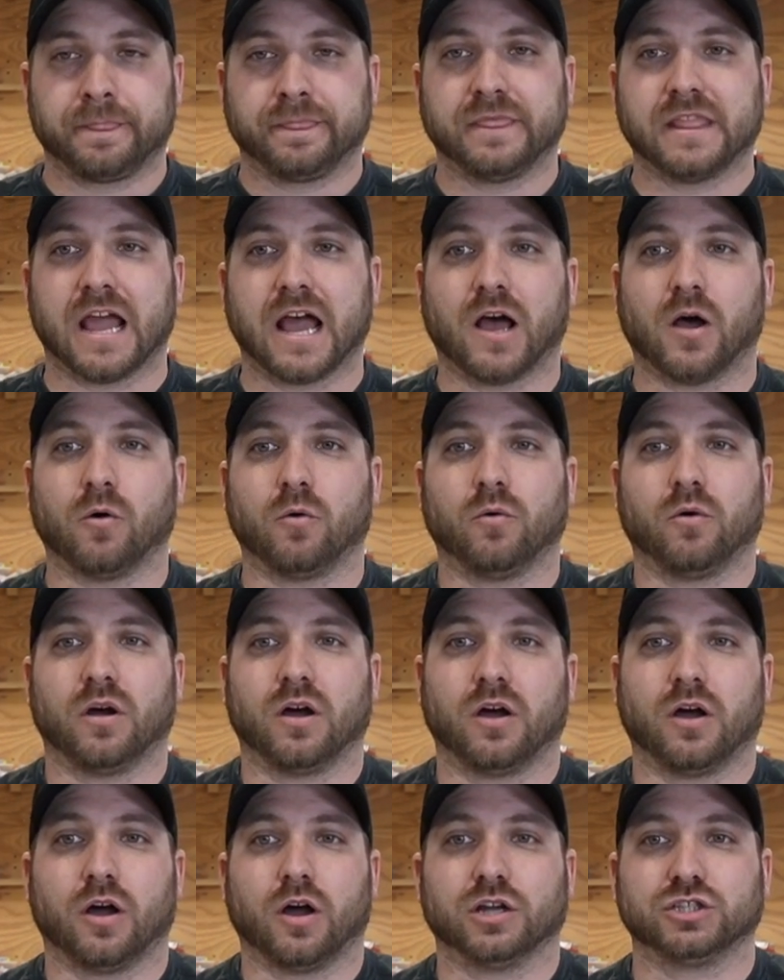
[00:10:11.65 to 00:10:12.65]
Now,
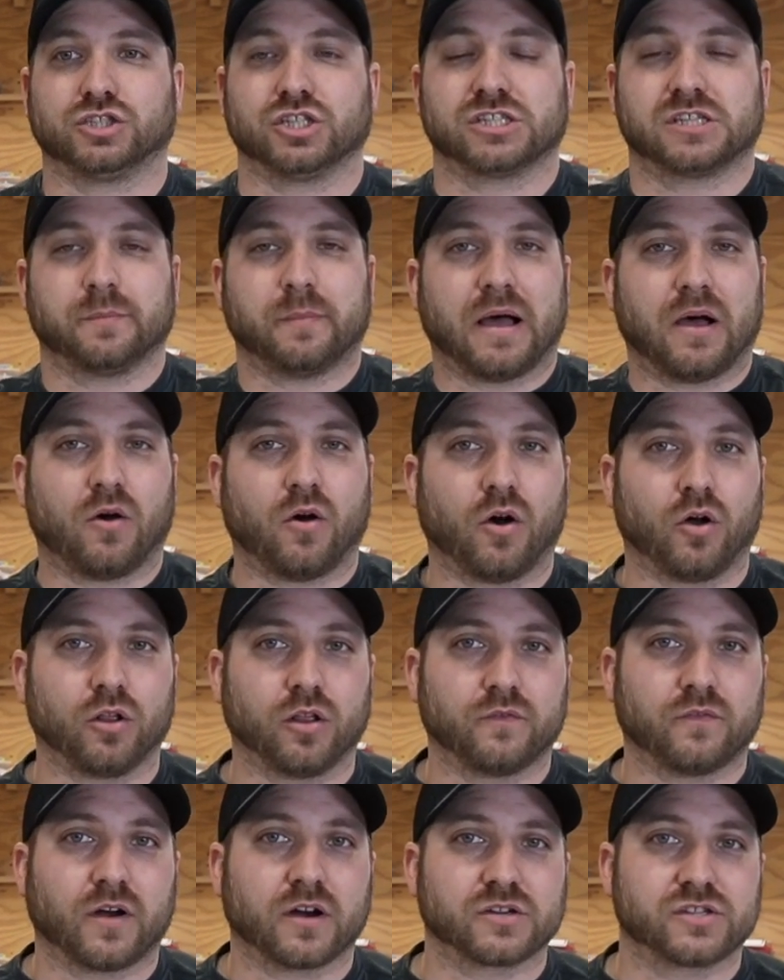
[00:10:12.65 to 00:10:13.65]
just about all
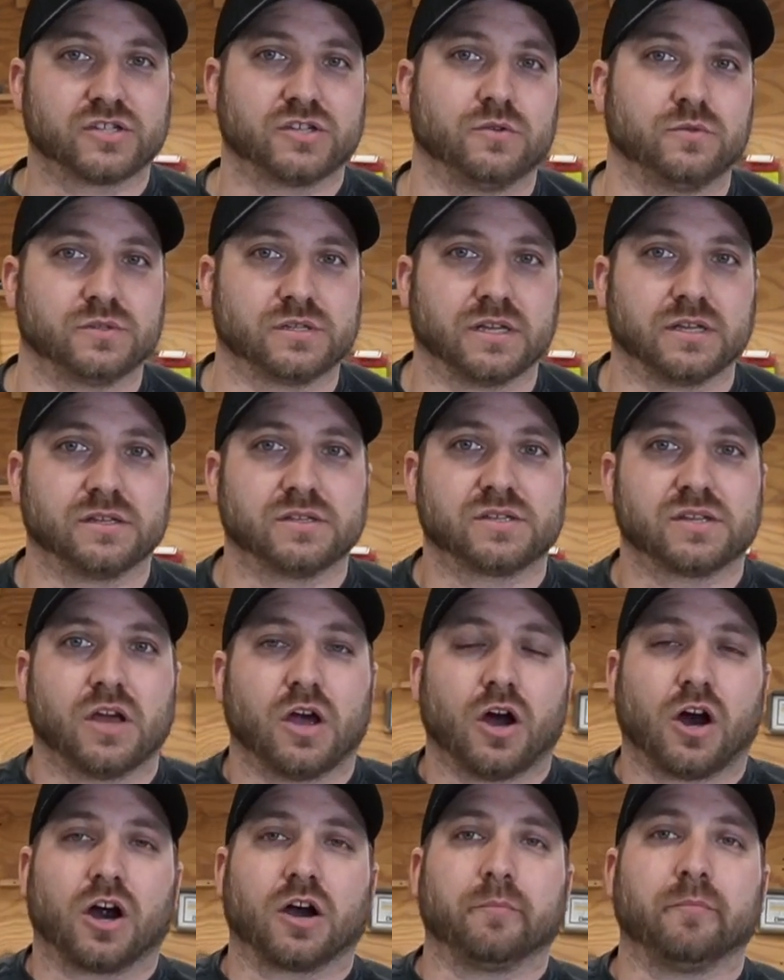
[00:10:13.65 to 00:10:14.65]
of our Susans
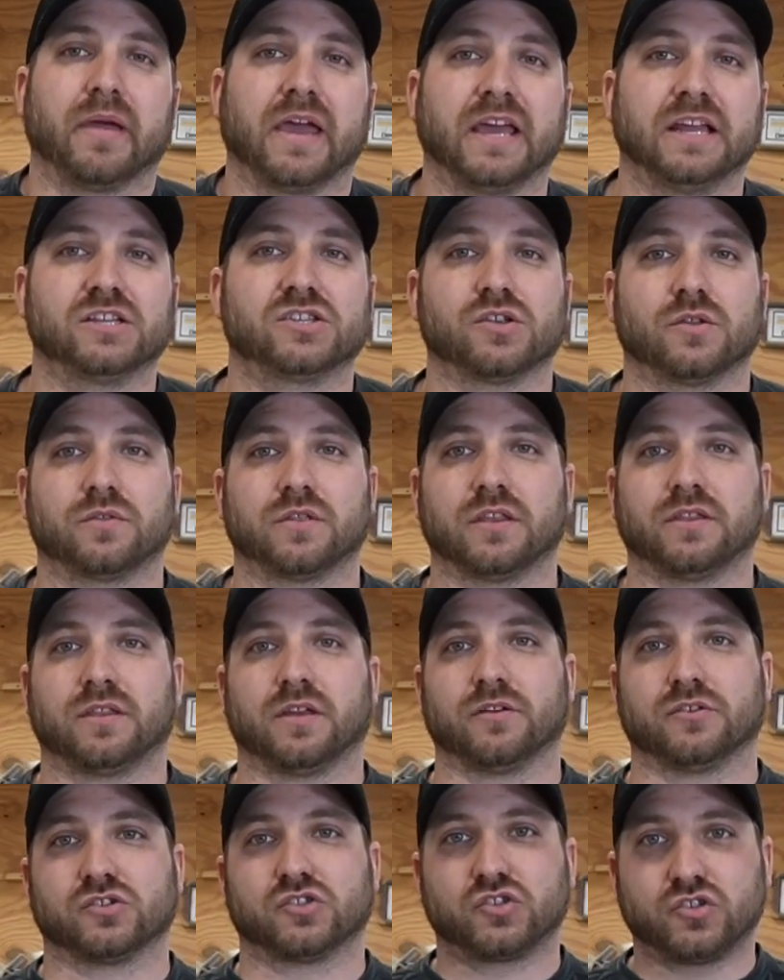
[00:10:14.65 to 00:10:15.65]
are made so that
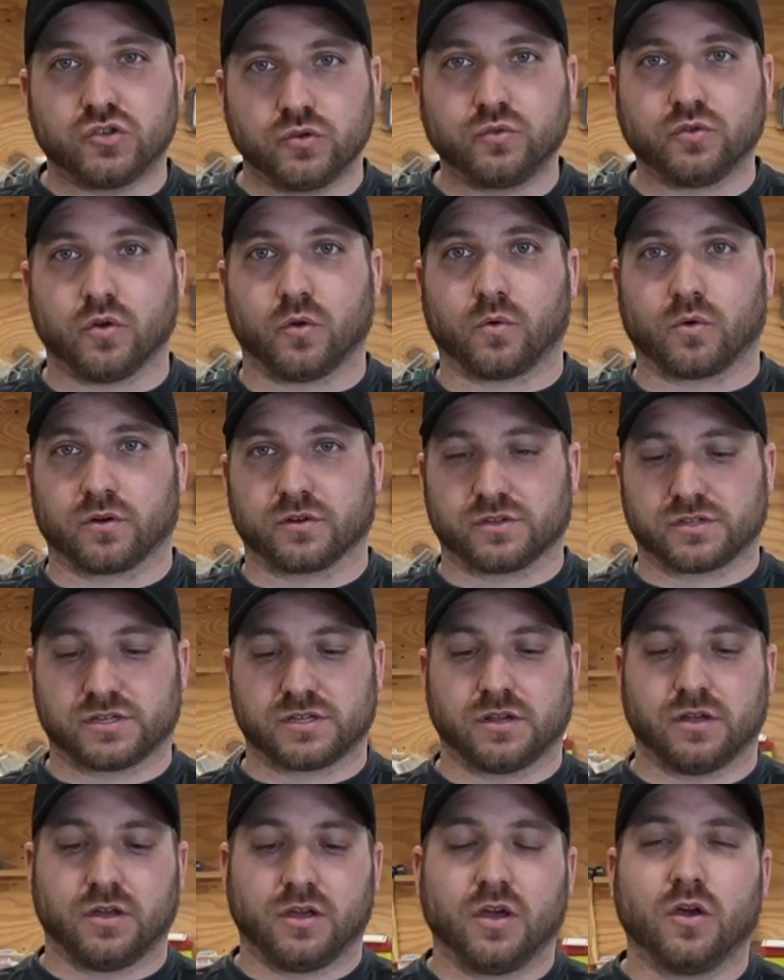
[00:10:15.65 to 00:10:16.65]
there's two doors.
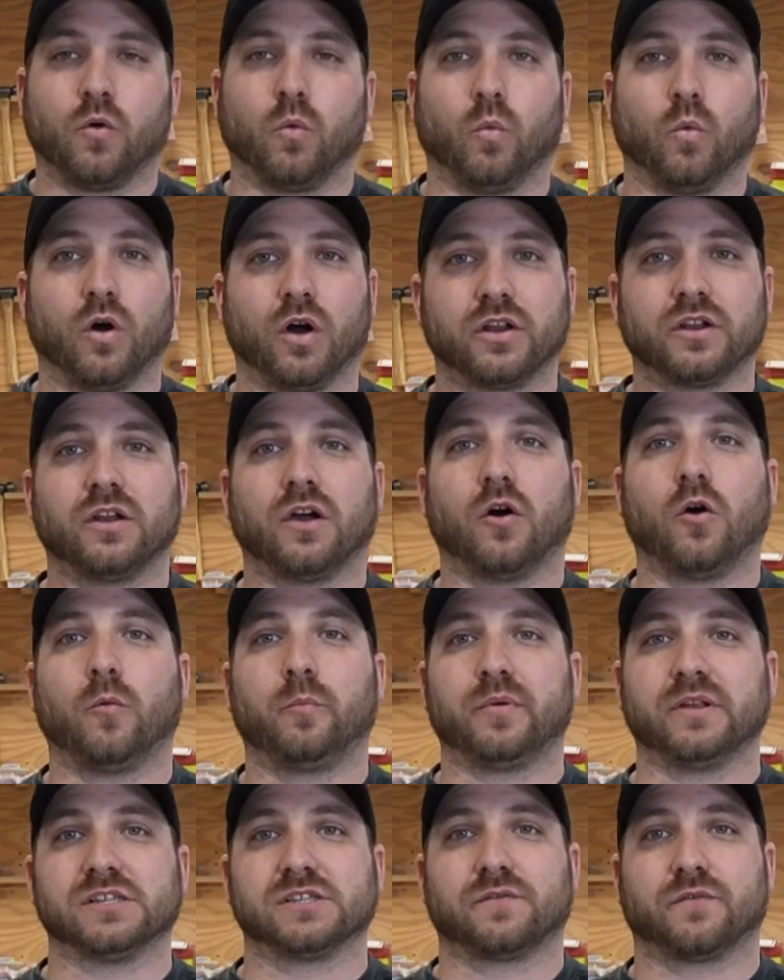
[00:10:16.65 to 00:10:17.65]
One
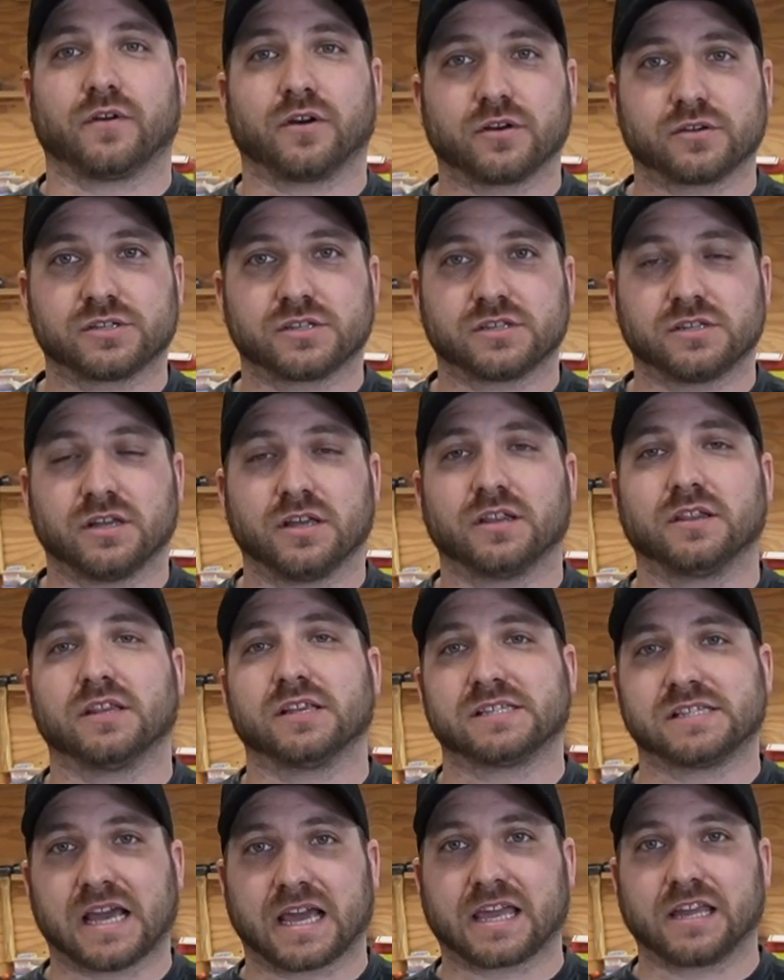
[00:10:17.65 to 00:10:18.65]
opens first. The
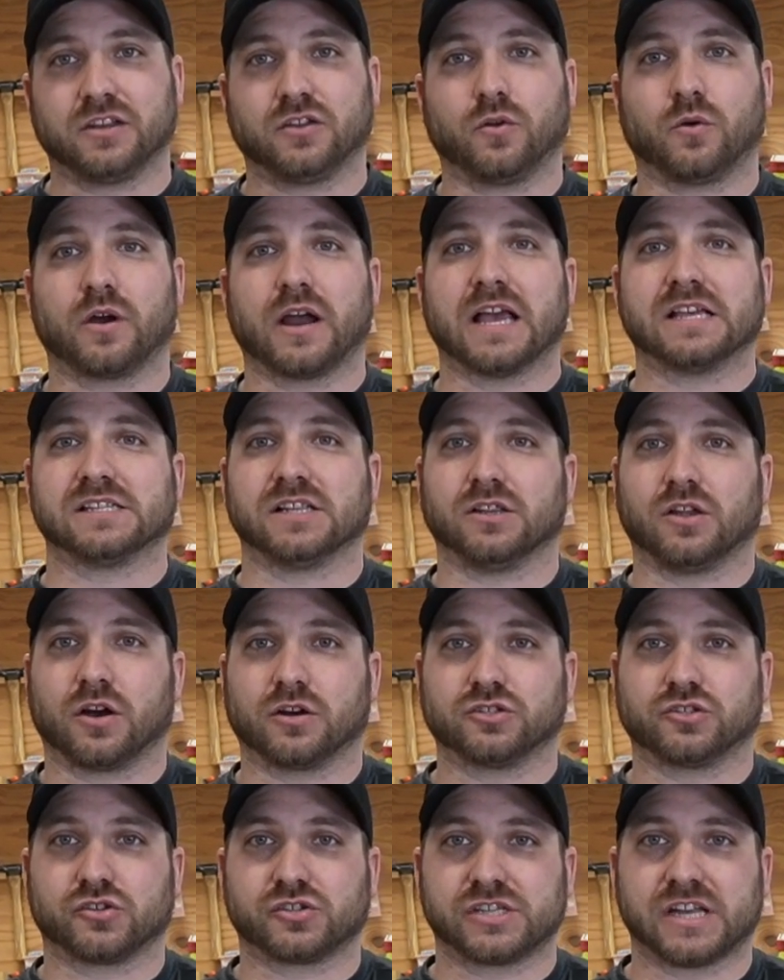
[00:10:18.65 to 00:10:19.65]
second door has a
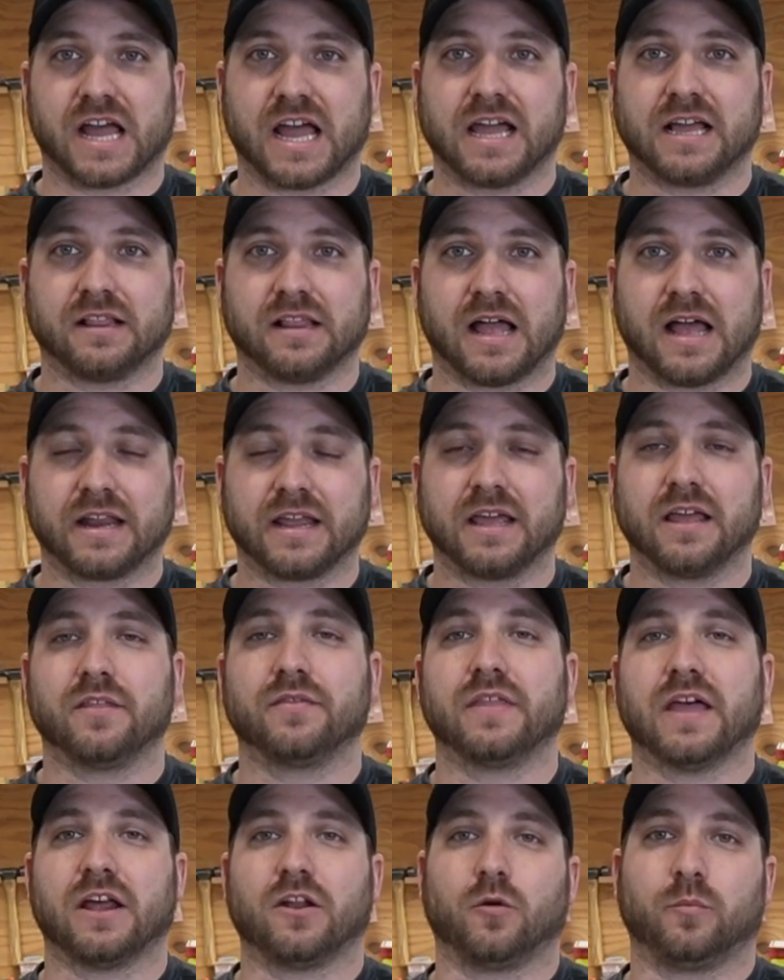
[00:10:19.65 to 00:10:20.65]
larger stile on it.
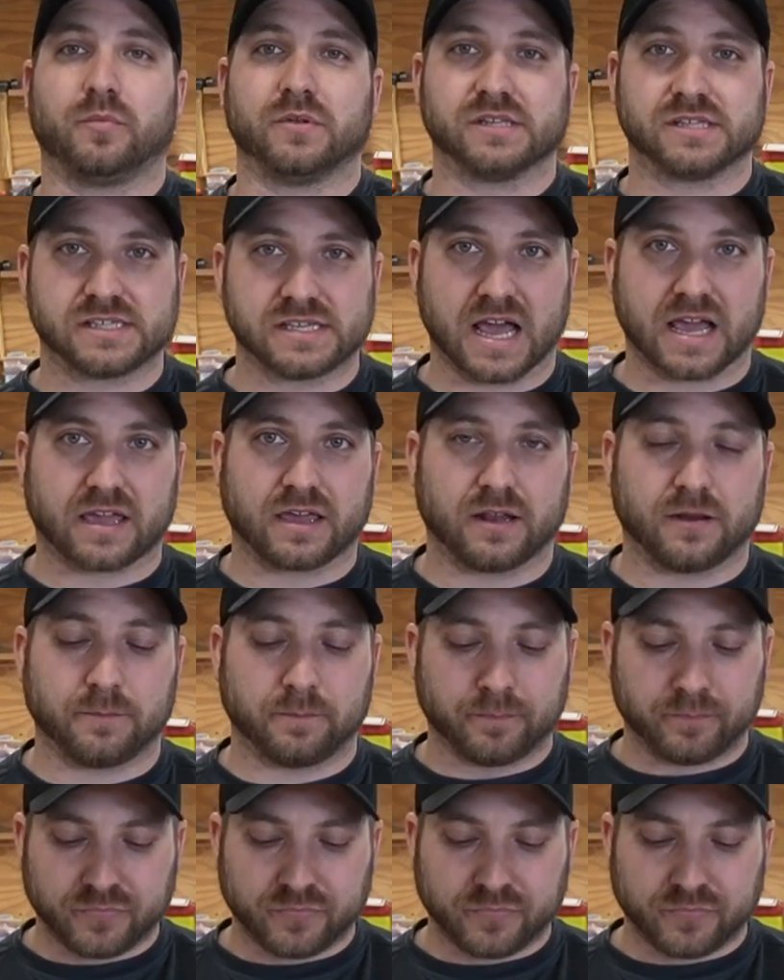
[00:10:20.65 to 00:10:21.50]
That opens second.